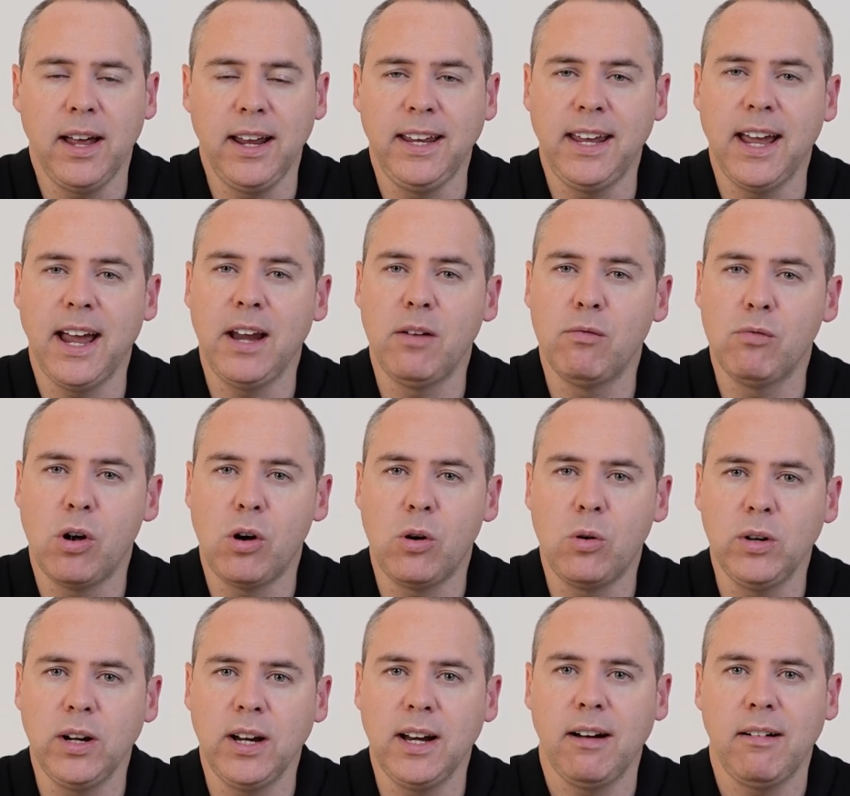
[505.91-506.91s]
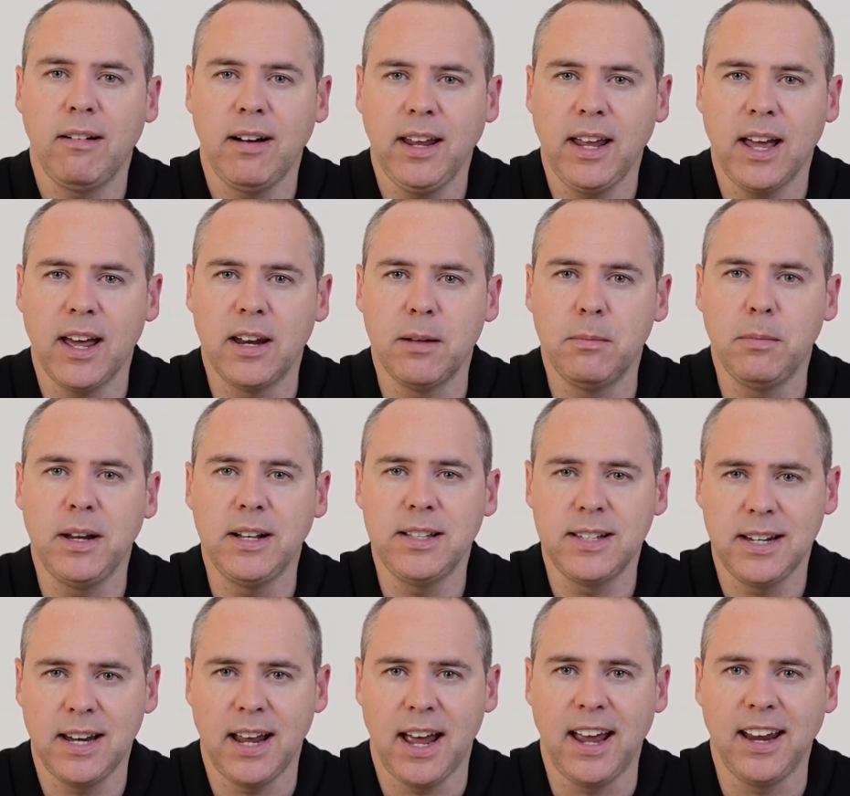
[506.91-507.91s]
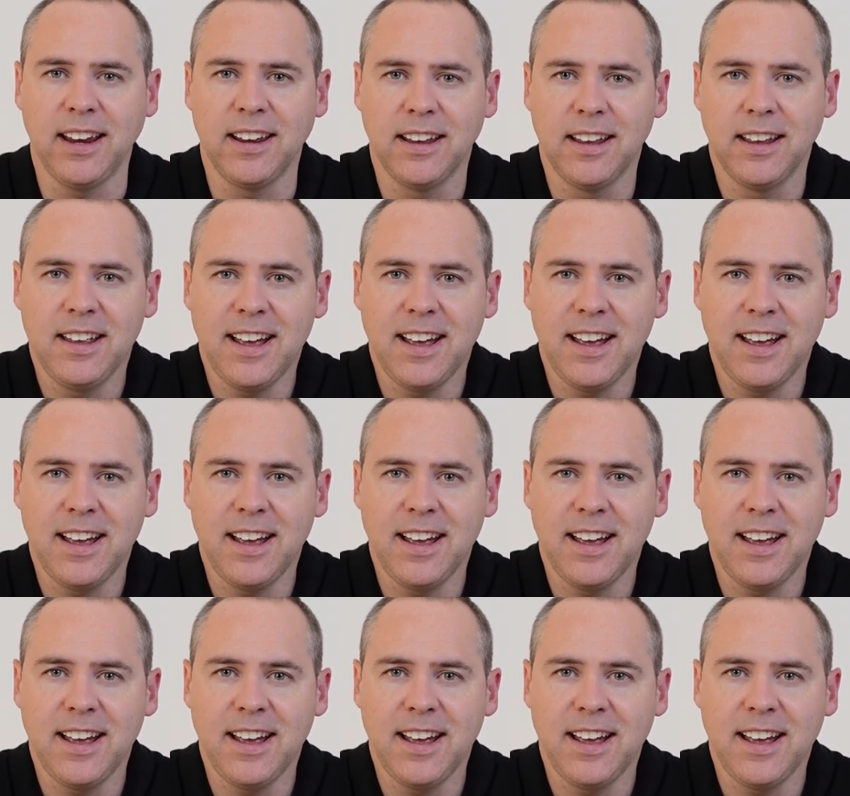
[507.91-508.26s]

and get enrolled in our academy today.